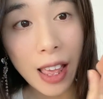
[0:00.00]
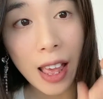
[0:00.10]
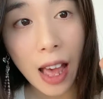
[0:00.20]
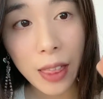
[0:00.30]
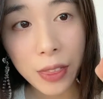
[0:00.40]

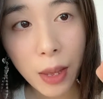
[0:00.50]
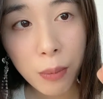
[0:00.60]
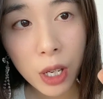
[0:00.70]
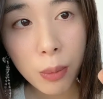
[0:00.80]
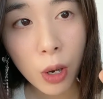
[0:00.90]
And some
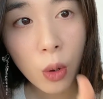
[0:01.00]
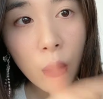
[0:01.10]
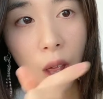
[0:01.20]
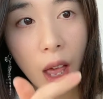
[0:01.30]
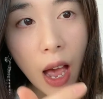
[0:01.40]
people
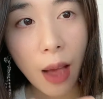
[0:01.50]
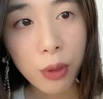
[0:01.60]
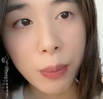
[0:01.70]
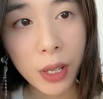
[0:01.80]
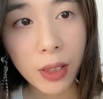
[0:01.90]
have the
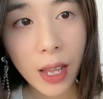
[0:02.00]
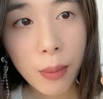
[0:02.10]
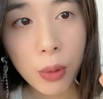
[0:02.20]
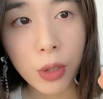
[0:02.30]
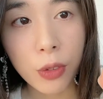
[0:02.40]
pin
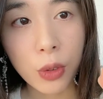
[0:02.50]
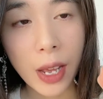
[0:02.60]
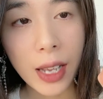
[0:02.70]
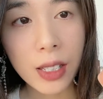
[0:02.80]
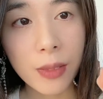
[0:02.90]
number for
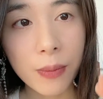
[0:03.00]
that.